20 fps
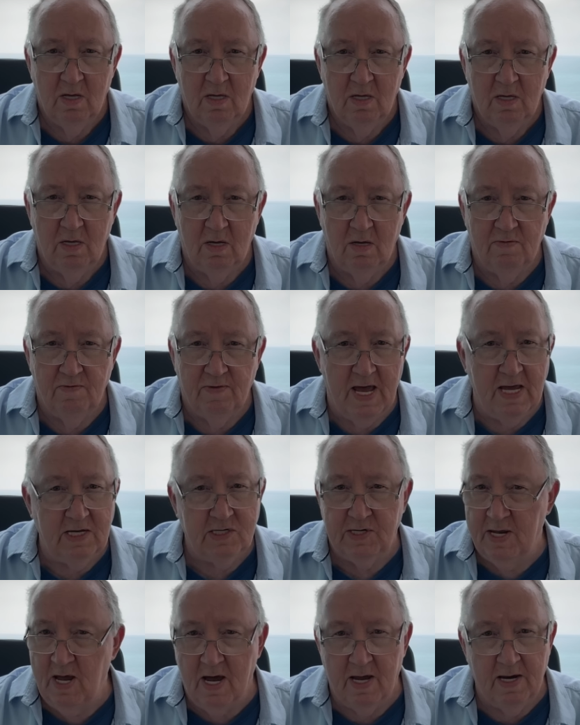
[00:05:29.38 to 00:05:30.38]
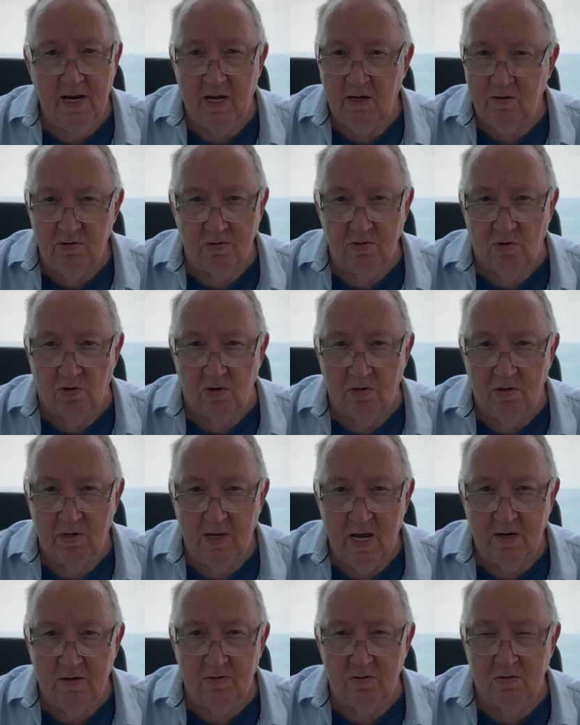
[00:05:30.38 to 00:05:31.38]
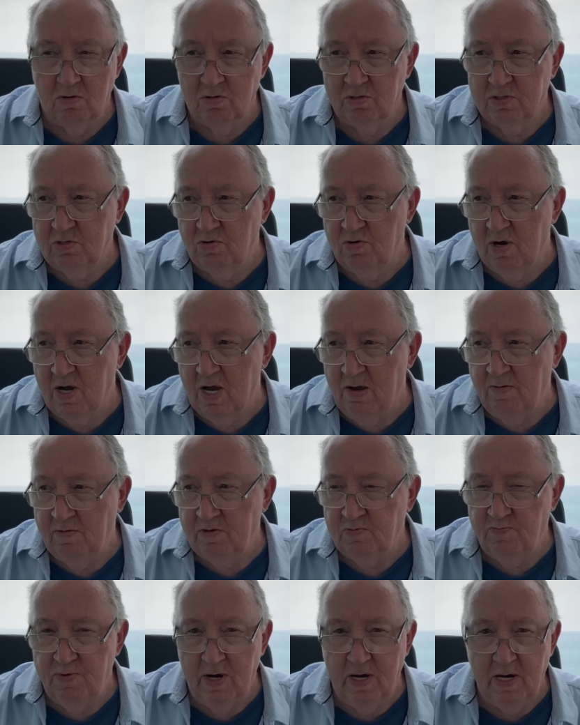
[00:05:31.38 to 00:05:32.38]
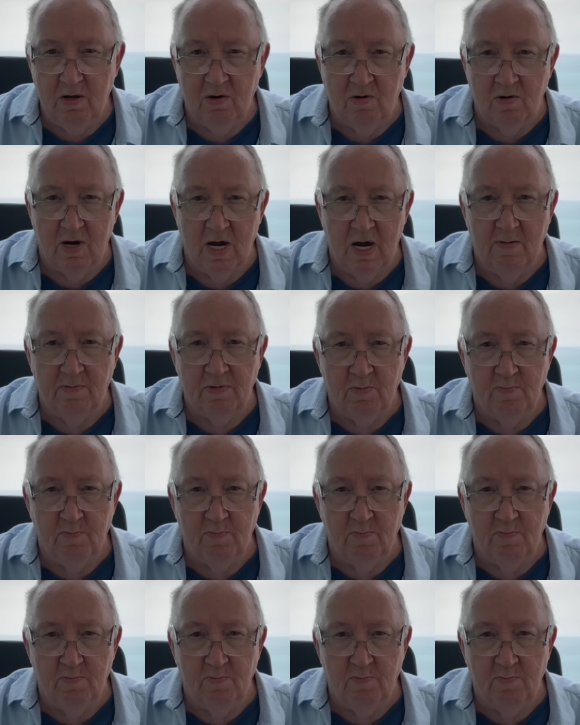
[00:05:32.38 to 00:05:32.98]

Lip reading: You know, that's not Ecuador. Ecuador's crime is petty crime.